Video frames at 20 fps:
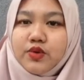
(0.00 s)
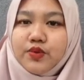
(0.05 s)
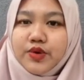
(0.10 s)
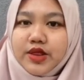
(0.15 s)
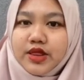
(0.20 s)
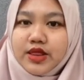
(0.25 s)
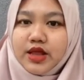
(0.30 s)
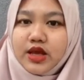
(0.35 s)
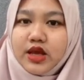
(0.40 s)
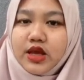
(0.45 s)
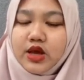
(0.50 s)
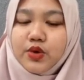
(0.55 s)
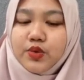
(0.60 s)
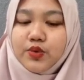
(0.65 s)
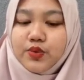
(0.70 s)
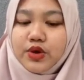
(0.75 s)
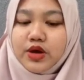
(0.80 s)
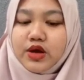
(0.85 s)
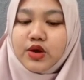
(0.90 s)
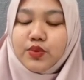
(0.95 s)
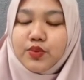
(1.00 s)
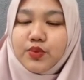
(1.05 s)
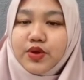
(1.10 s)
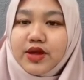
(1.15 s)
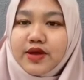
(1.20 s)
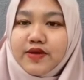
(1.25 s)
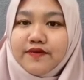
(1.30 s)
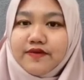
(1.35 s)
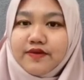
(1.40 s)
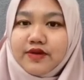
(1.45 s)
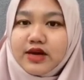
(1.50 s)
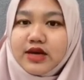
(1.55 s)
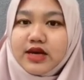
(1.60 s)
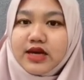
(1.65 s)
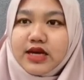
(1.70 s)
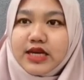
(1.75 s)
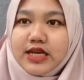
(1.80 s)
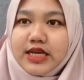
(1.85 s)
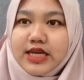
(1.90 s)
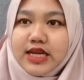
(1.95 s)
think with
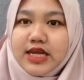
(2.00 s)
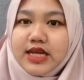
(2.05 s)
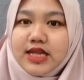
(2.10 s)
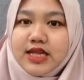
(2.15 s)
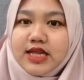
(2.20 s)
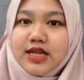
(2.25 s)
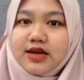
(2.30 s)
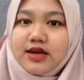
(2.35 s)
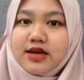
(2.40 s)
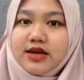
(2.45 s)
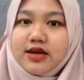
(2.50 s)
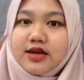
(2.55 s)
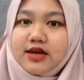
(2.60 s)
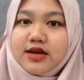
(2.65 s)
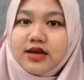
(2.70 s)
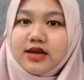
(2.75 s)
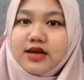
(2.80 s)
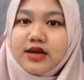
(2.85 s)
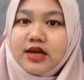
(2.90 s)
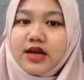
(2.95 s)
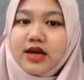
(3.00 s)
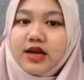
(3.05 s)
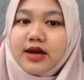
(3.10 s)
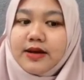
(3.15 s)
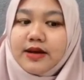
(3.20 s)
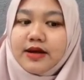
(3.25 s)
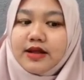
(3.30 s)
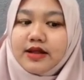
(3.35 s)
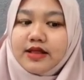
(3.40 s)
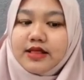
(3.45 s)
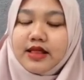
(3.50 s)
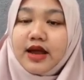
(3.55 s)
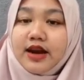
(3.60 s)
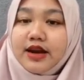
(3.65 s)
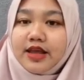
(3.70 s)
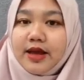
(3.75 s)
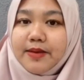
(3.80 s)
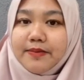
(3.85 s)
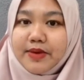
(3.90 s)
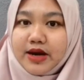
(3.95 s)
this
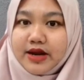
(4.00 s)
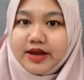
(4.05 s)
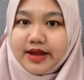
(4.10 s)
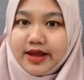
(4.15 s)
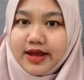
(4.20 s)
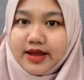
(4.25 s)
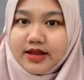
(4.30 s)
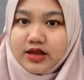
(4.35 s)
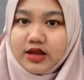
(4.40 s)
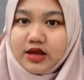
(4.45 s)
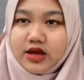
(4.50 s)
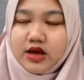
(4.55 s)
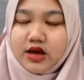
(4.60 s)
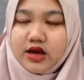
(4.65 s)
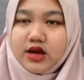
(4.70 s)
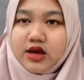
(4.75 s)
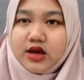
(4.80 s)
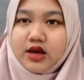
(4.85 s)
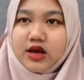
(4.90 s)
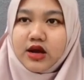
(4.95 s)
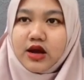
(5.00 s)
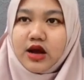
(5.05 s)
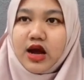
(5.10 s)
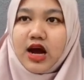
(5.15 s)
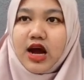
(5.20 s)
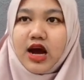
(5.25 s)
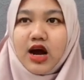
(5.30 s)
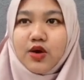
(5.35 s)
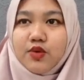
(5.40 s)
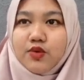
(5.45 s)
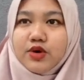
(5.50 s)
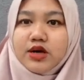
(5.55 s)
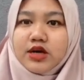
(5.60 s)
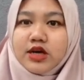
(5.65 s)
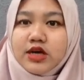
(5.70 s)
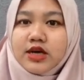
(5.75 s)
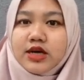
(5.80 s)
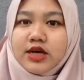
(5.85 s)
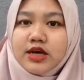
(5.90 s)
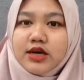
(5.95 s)
target market,
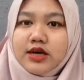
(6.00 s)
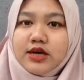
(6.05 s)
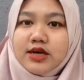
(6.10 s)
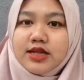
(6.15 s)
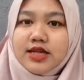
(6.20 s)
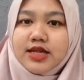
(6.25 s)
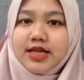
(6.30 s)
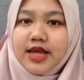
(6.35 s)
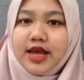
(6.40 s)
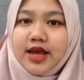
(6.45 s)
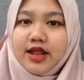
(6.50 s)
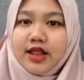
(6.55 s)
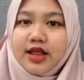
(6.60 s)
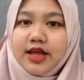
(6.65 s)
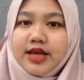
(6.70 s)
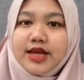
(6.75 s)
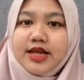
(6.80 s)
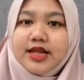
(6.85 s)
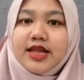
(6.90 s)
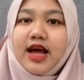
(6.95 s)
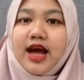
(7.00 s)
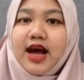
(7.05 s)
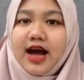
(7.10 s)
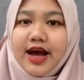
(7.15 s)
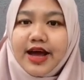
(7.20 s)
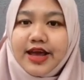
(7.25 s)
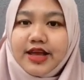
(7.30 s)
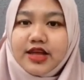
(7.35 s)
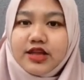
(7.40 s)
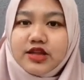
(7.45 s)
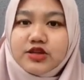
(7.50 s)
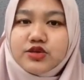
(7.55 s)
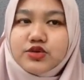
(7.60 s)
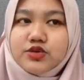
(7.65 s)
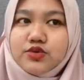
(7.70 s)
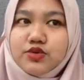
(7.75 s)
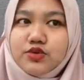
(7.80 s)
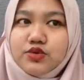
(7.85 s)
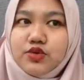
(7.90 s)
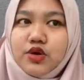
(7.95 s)
our sales is hard
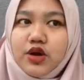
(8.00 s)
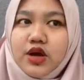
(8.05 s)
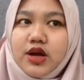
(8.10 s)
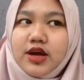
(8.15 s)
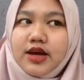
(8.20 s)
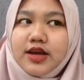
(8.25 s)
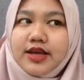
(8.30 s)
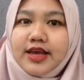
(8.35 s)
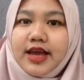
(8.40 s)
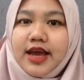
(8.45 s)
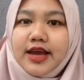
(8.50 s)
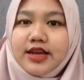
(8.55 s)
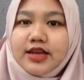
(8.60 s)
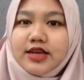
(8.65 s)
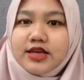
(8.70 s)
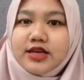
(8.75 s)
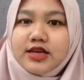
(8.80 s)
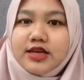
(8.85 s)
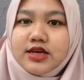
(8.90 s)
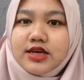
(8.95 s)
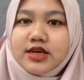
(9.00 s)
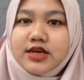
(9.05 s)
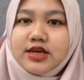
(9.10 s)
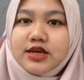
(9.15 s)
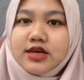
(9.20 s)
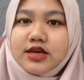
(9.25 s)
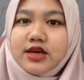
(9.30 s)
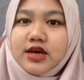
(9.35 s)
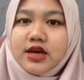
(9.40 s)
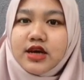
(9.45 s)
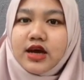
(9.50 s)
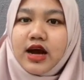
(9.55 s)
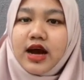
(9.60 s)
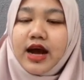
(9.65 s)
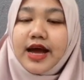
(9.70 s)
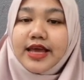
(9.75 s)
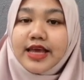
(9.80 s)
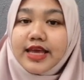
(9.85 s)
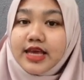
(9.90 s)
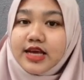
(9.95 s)
to get the
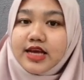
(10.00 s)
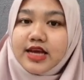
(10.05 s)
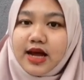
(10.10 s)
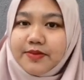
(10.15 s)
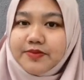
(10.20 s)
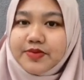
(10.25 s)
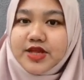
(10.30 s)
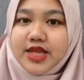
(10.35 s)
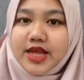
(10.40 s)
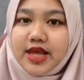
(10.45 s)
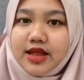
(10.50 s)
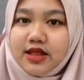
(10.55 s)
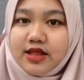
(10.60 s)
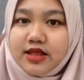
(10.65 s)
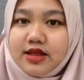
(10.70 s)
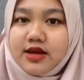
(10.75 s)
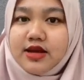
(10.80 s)
high income sale.